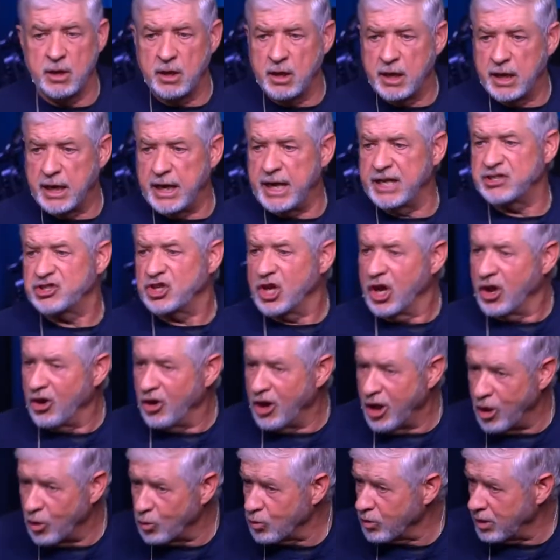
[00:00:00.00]
it's a
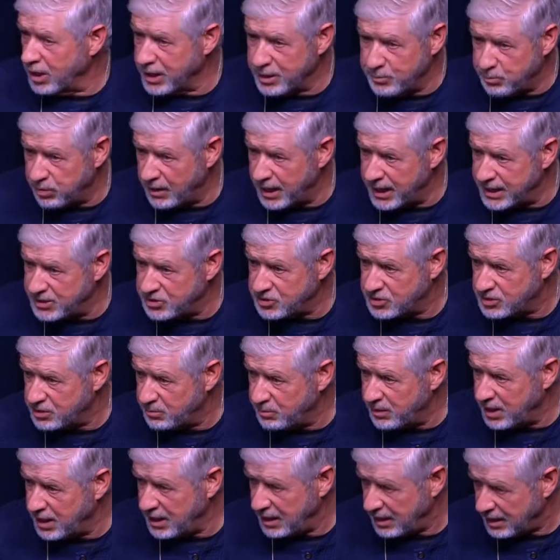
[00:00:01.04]
lonely place to
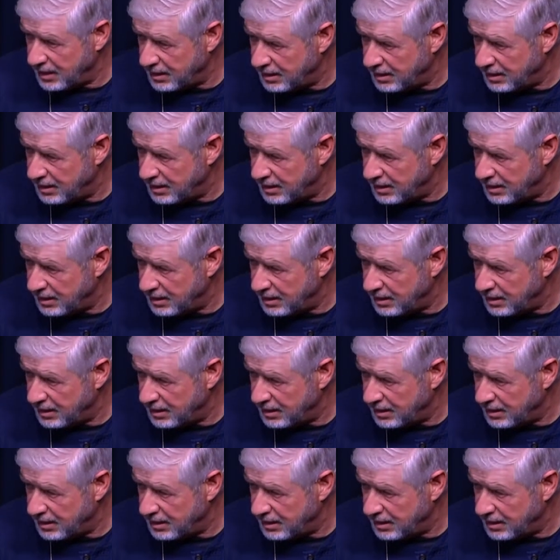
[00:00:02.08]
be.